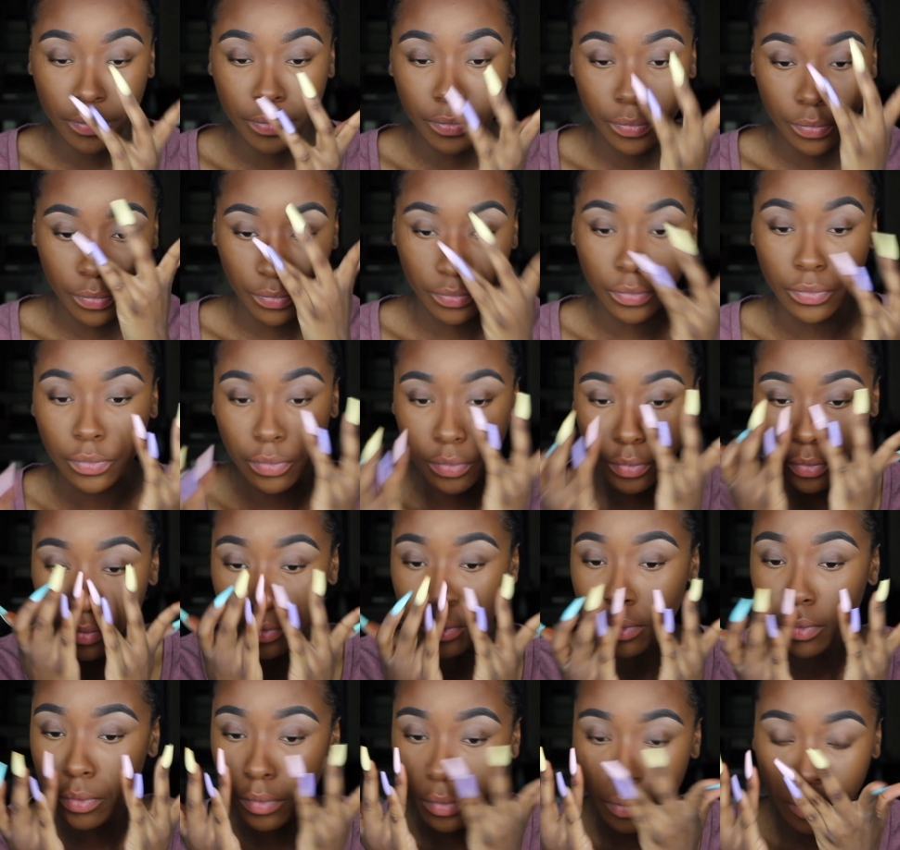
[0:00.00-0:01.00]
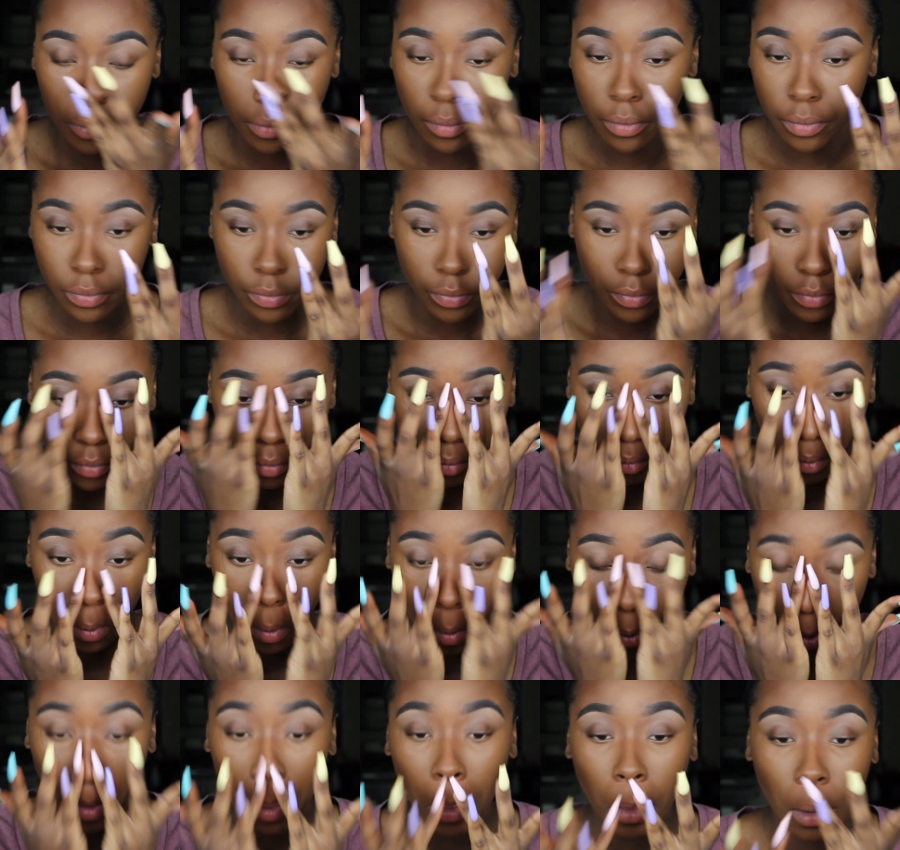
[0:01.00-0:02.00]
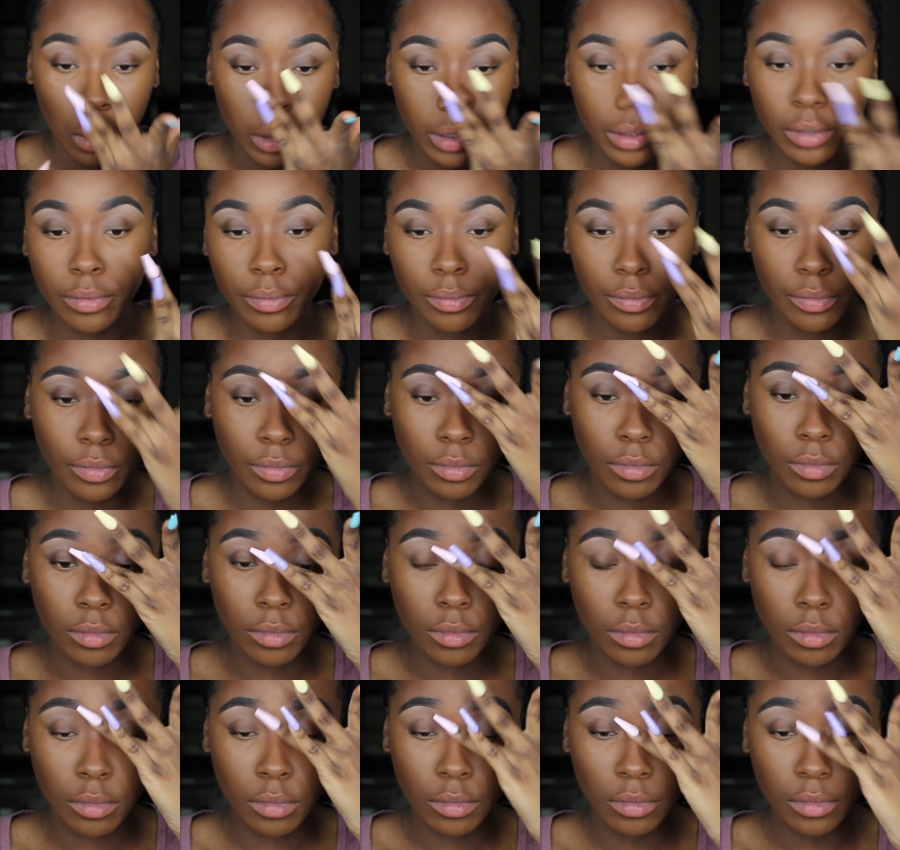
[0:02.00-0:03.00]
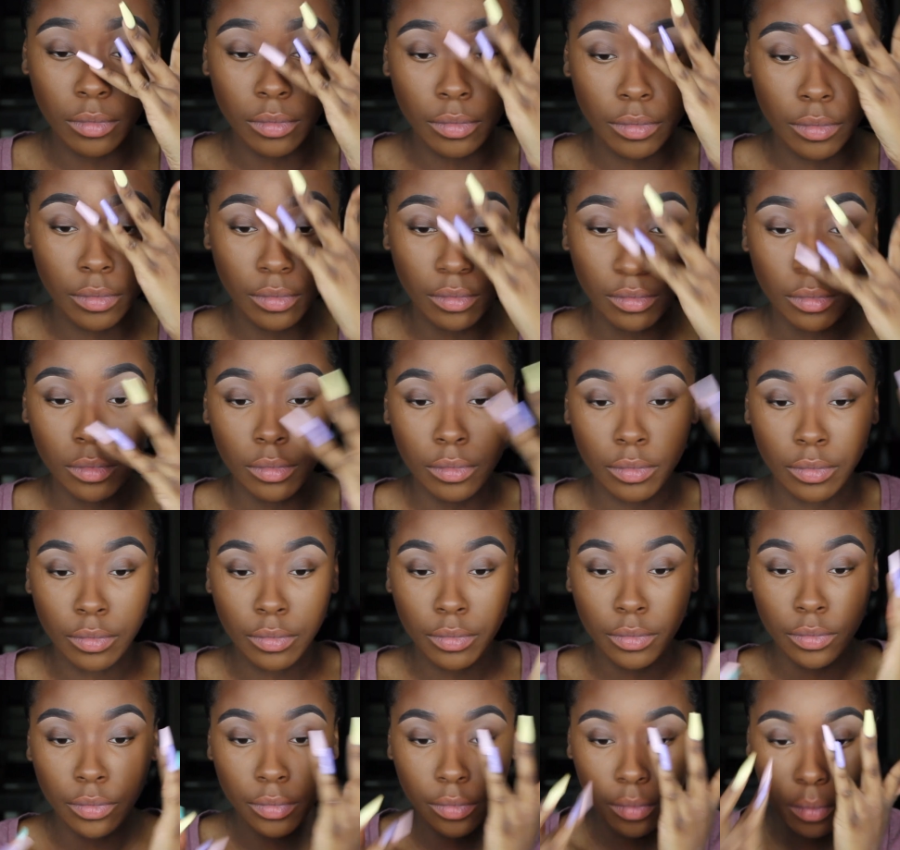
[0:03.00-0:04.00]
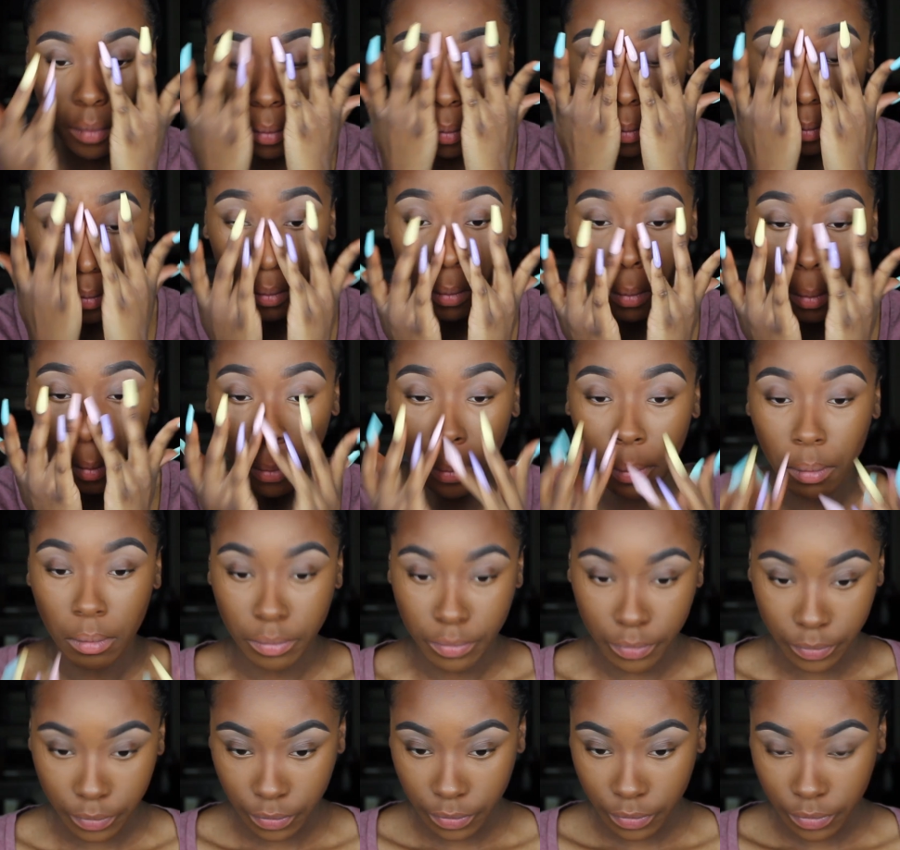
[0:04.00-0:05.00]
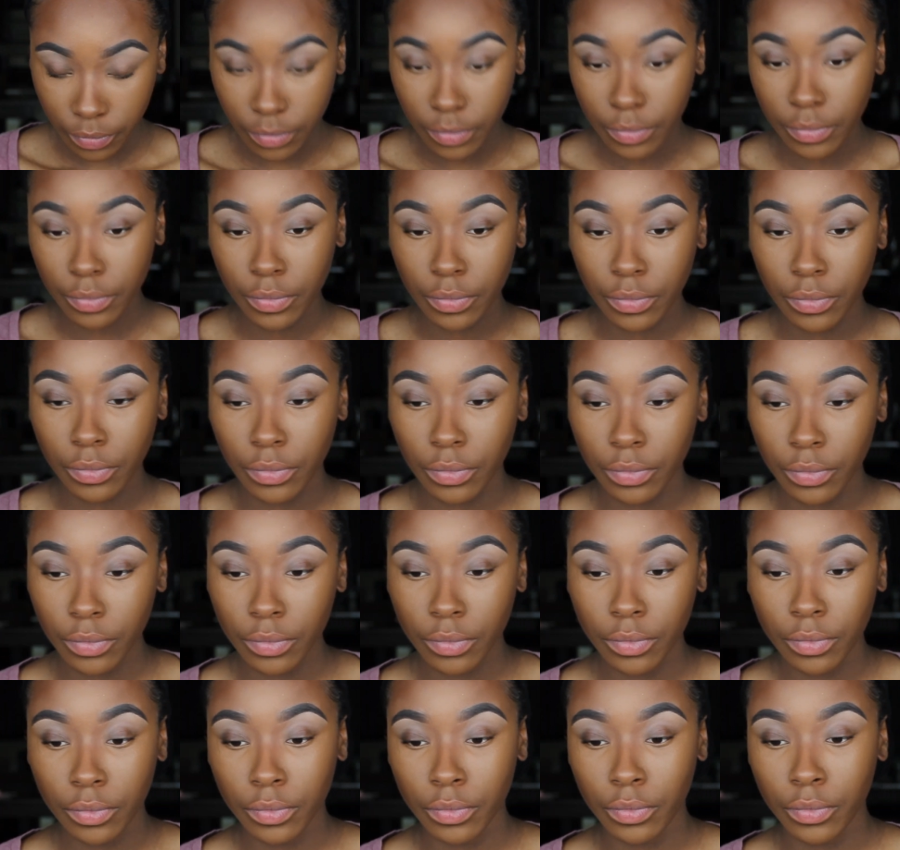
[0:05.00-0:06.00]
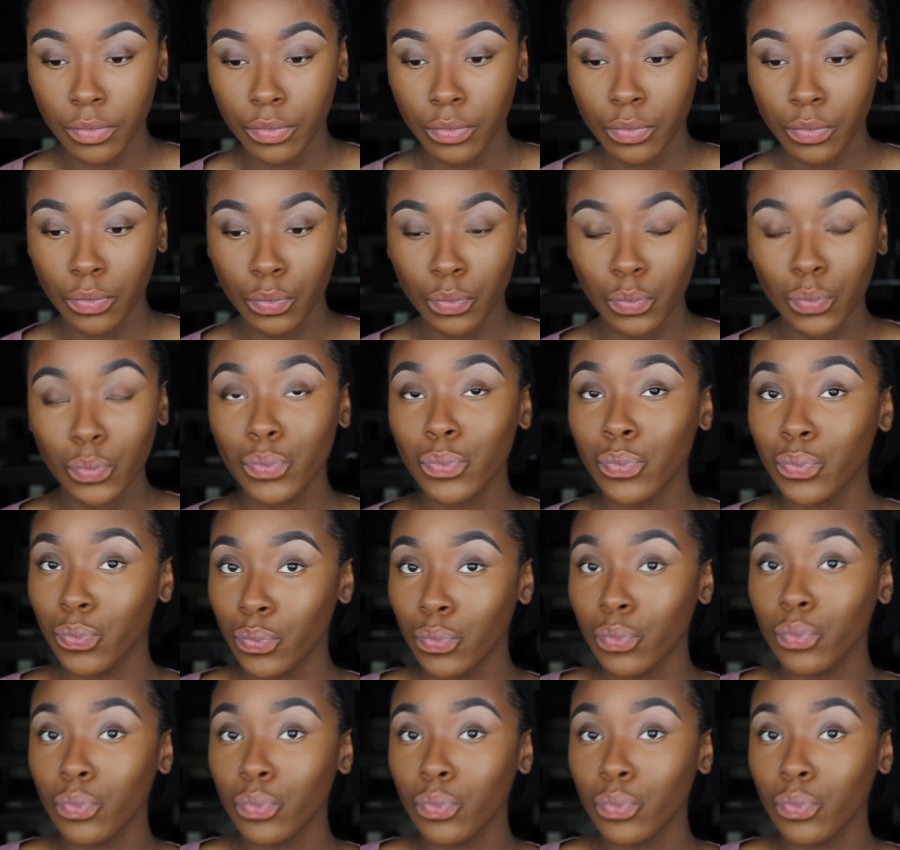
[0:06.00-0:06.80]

Nobody speaks.